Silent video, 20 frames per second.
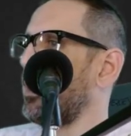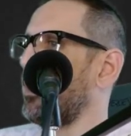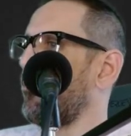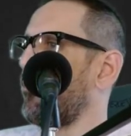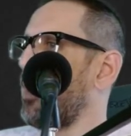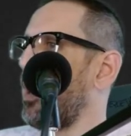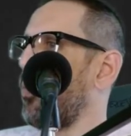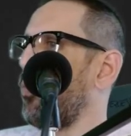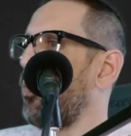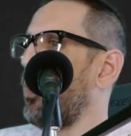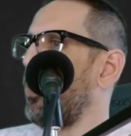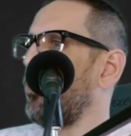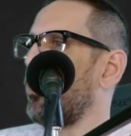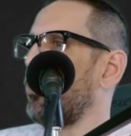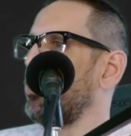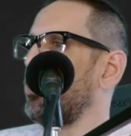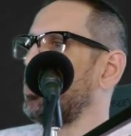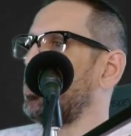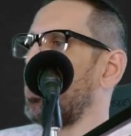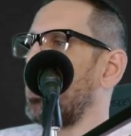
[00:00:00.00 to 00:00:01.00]
for that one
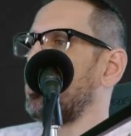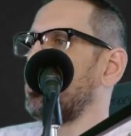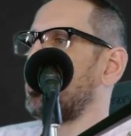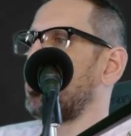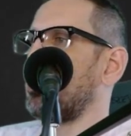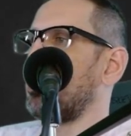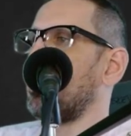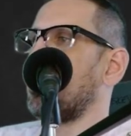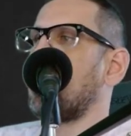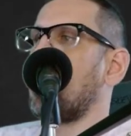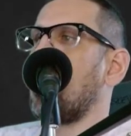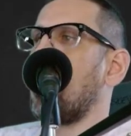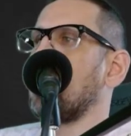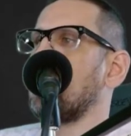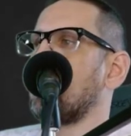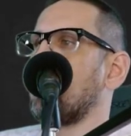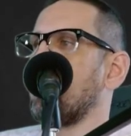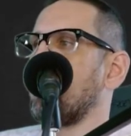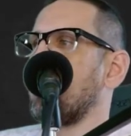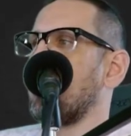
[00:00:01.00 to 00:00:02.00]
where we changed the
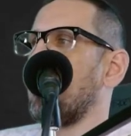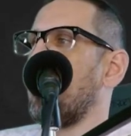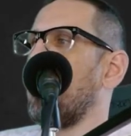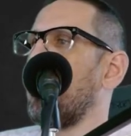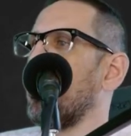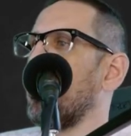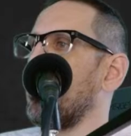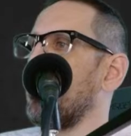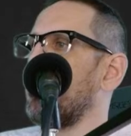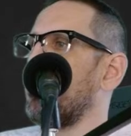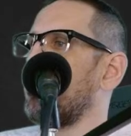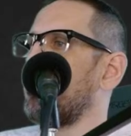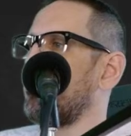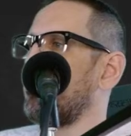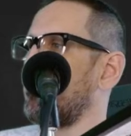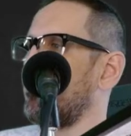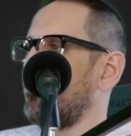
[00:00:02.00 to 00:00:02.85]
color of the orb,